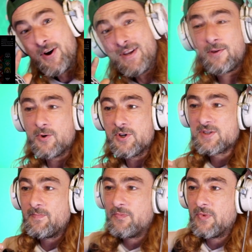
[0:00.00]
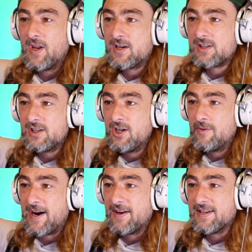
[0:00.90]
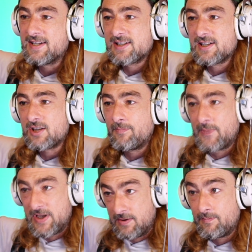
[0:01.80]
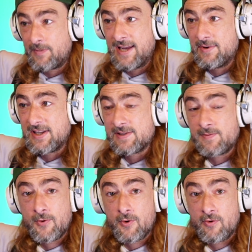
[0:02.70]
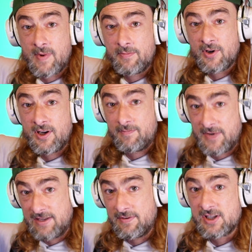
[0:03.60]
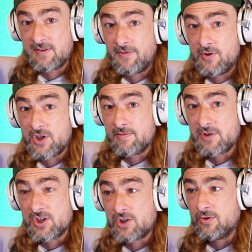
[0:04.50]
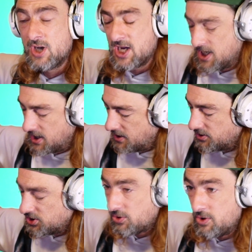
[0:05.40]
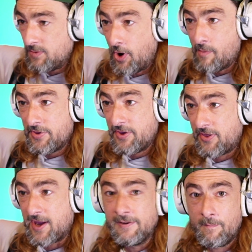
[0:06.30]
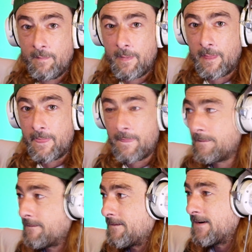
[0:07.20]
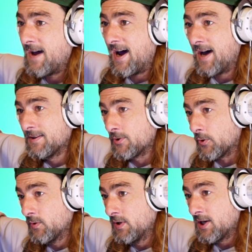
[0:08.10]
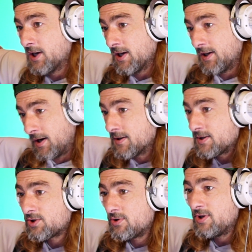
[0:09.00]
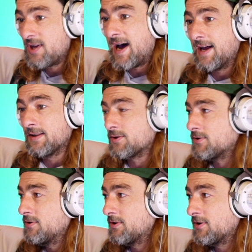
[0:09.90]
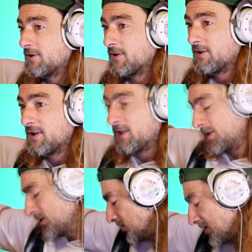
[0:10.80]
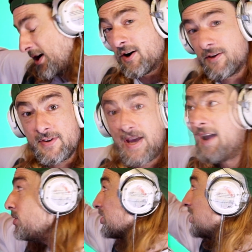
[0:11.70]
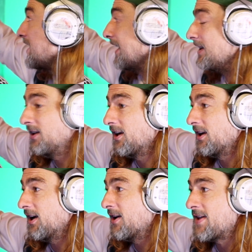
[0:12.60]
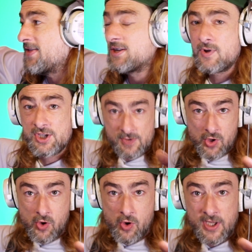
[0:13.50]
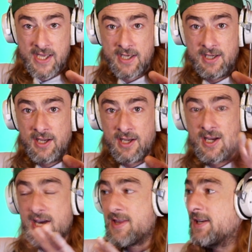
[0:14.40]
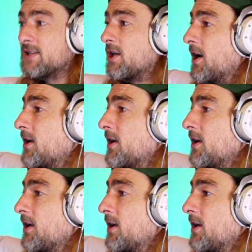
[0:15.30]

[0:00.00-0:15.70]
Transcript: What I did was, because I know about this, because I've been playing with these before, remember? I'd been given this a few times at school. I unscrewed the bottom of the thing, right, that handle. I unscrewed that handle, took that off. Everyone's singing, and then they're doing some talking, and then it's